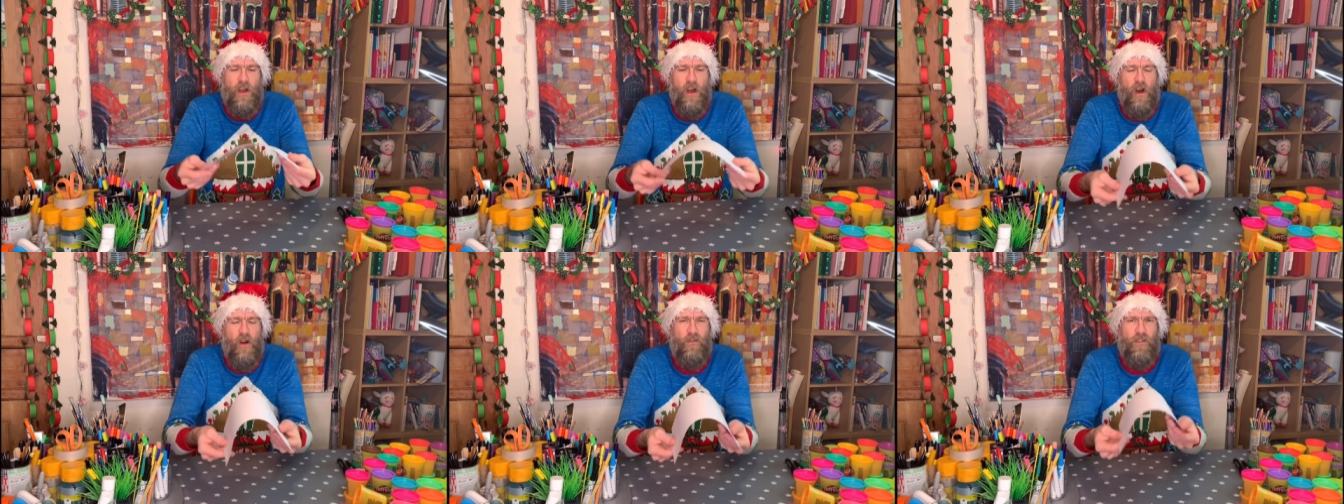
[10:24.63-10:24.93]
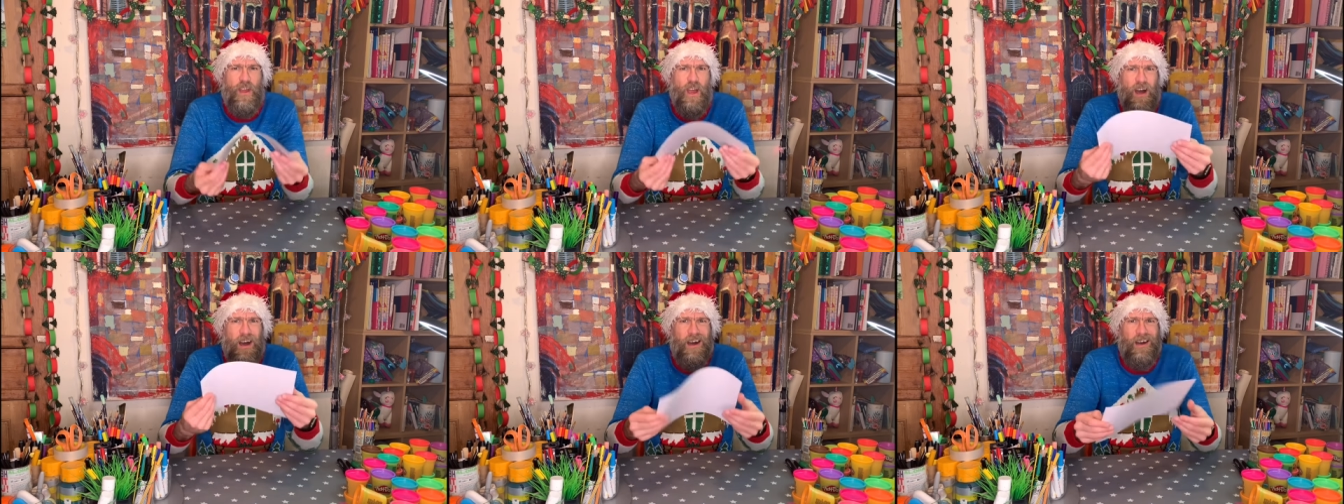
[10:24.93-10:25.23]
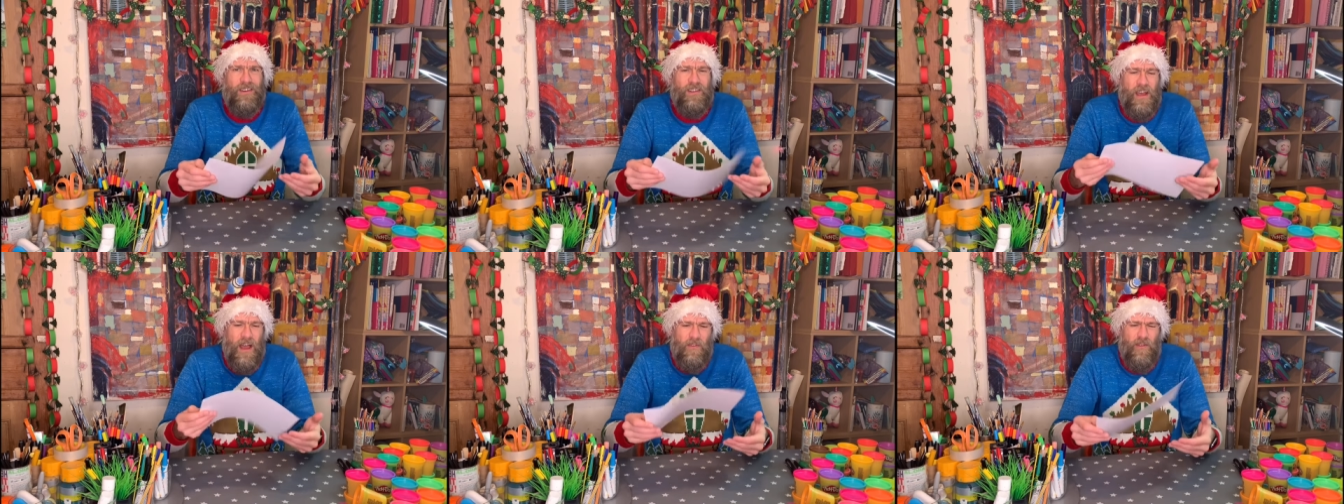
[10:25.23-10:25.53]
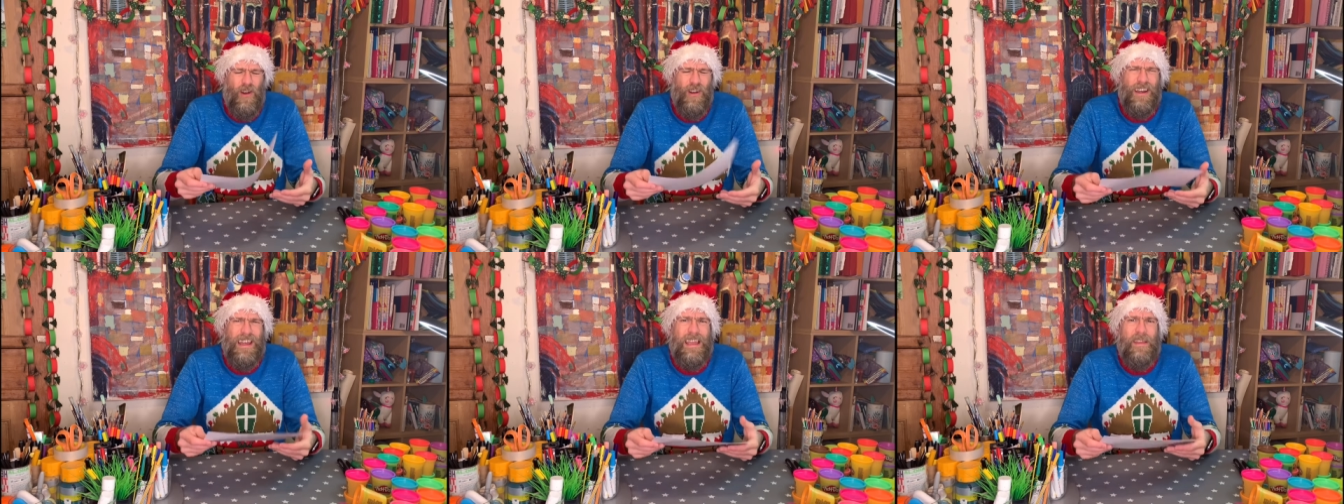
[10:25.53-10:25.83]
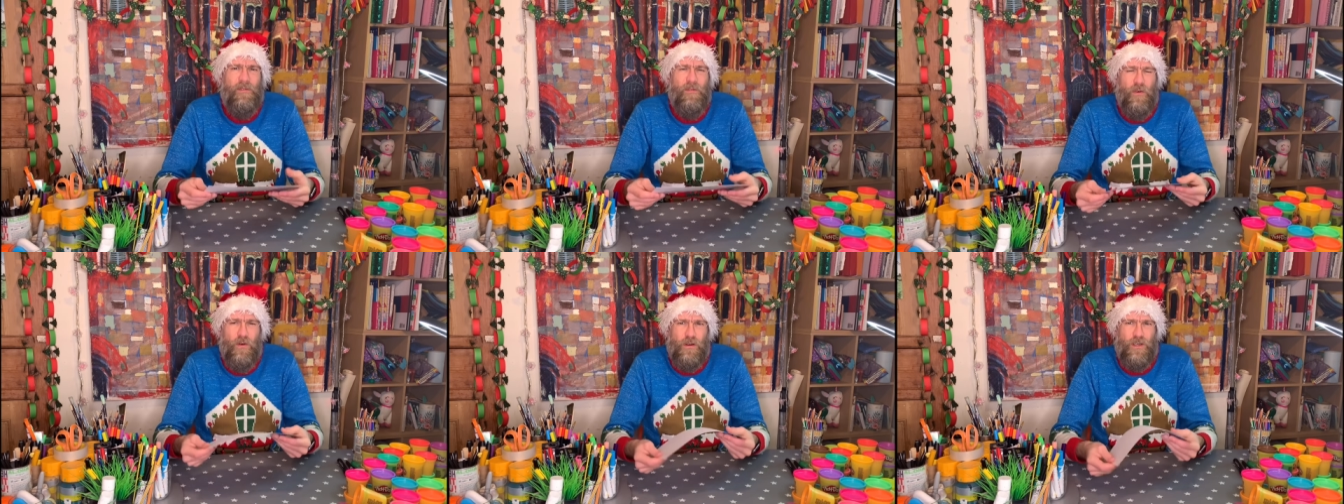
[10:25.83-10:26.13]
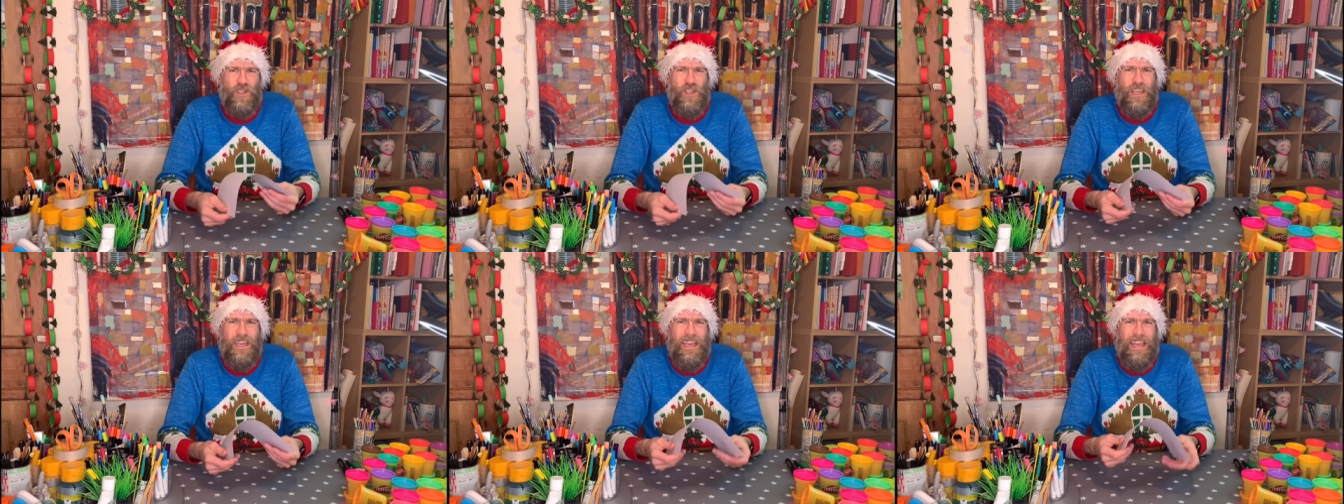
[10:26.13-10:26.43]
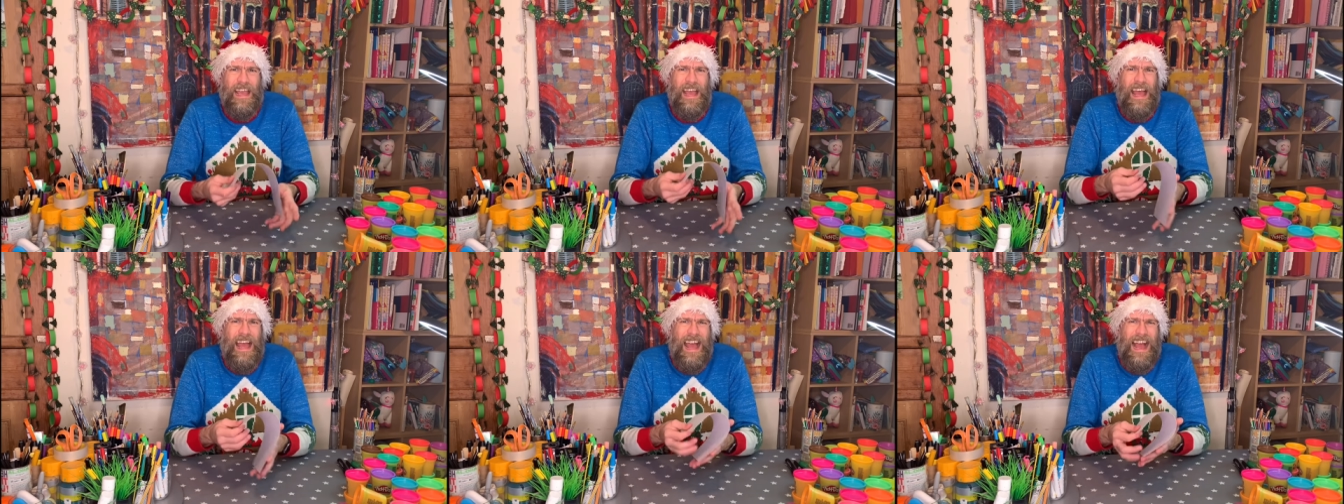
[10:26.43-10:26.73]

of card. I've got an A4 sheet here.